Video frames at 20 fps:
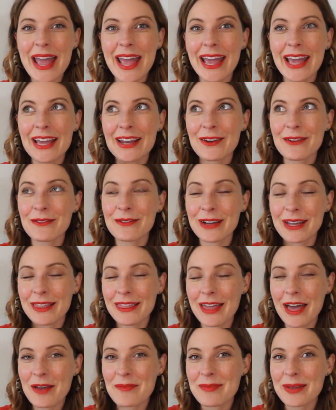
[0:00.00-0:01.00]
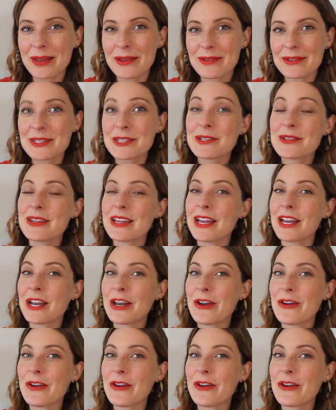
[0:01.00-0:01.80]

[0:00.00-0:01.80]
and ring that bell so you get